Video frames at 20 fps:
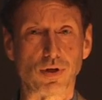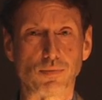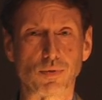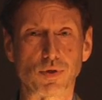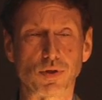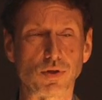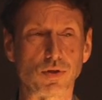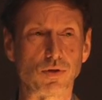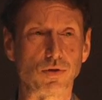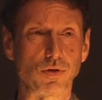I'm
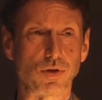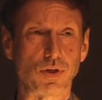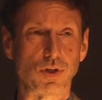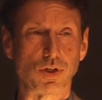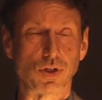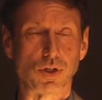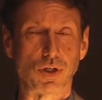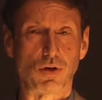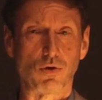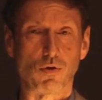just going to
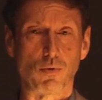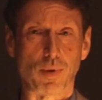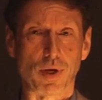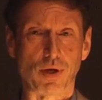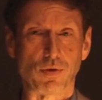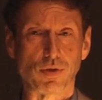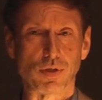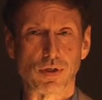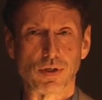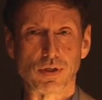show
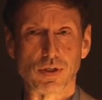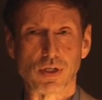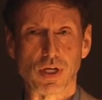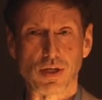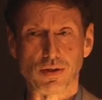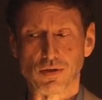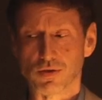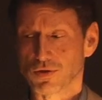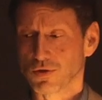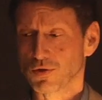about
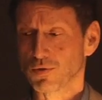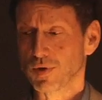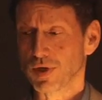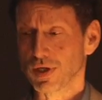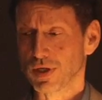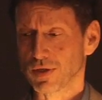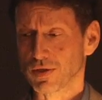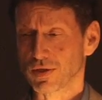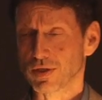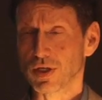10
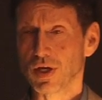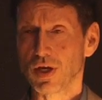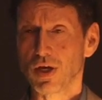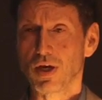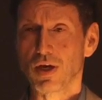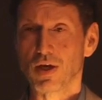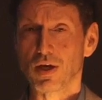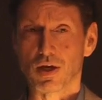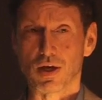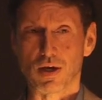screens
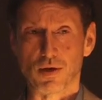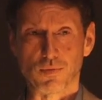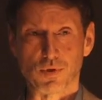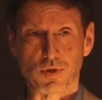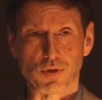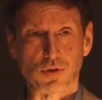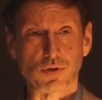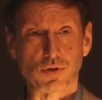um, to